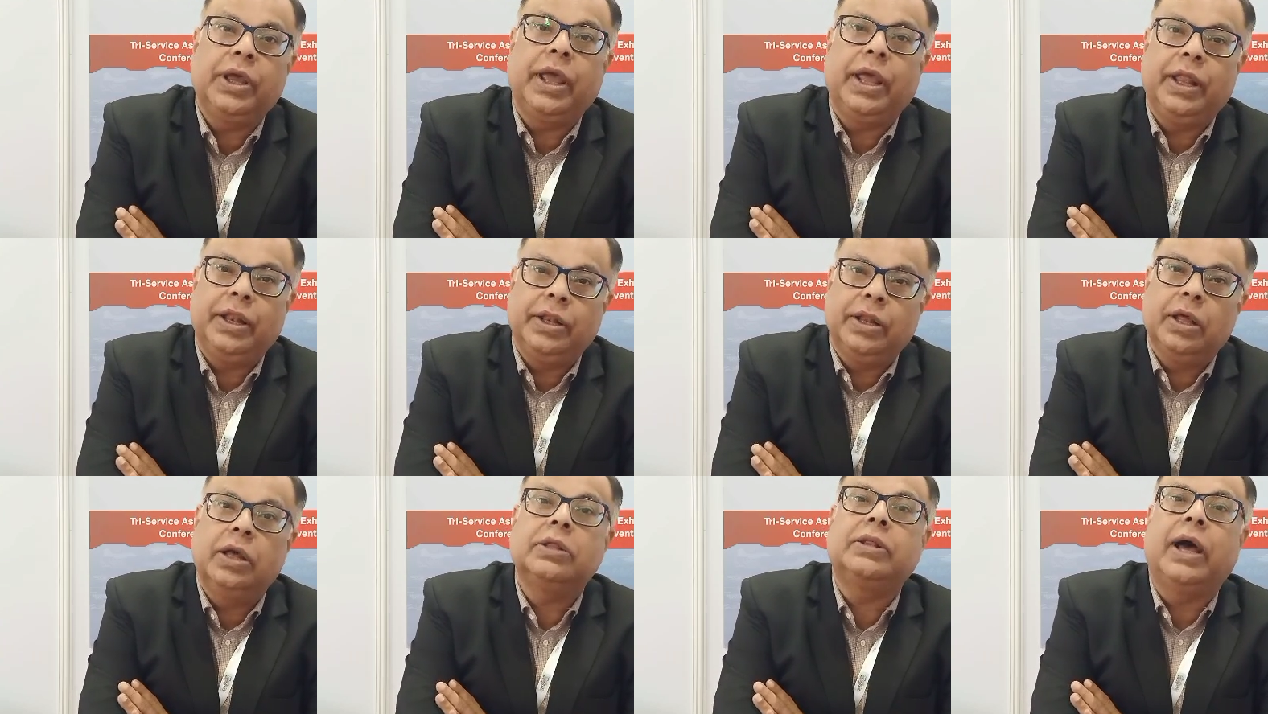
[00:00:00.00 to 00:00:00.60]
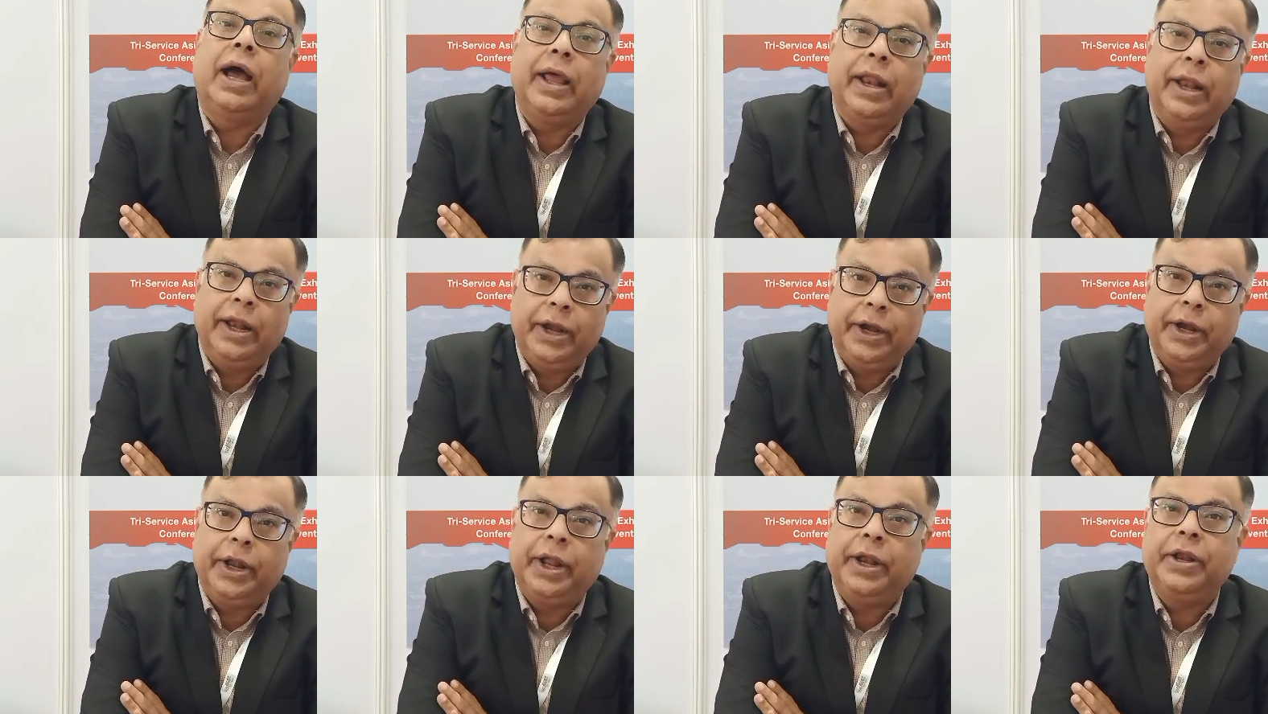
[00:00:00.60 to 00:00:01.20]
in
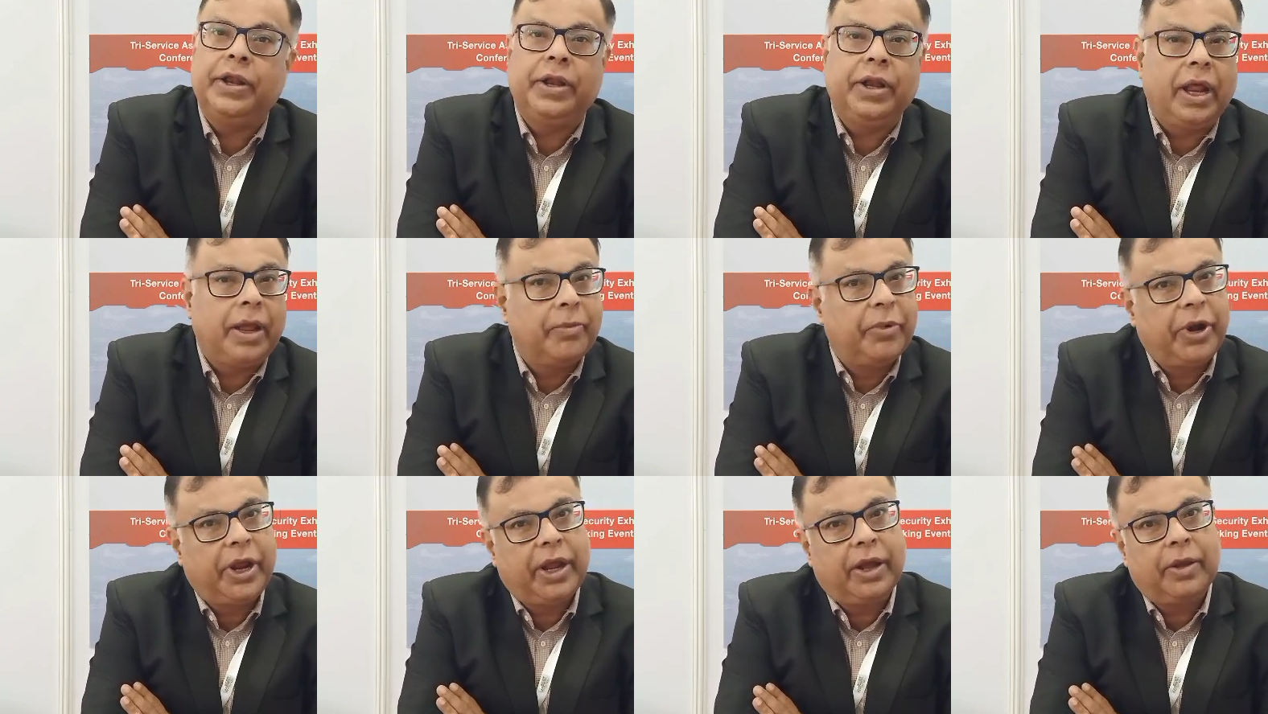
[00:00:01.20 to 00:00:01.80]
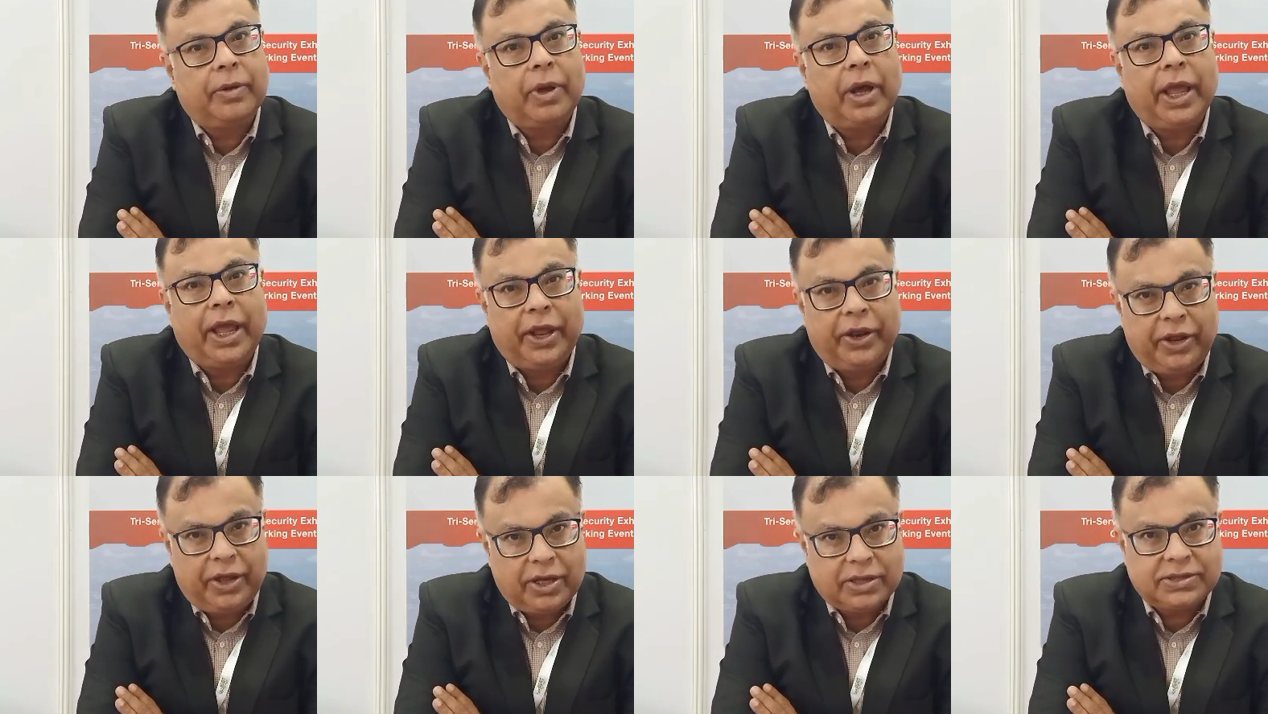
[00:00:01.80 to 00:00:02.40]
Thailand and in neighboring
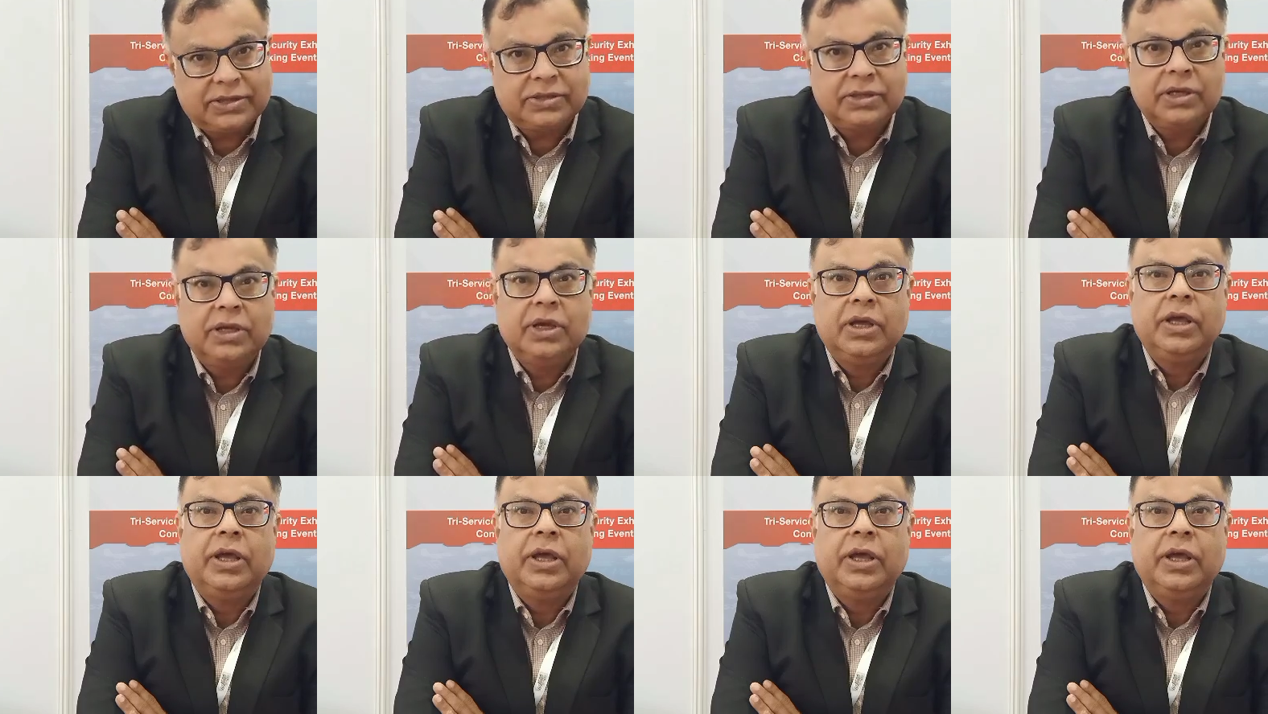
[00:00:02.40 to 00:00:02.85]
areas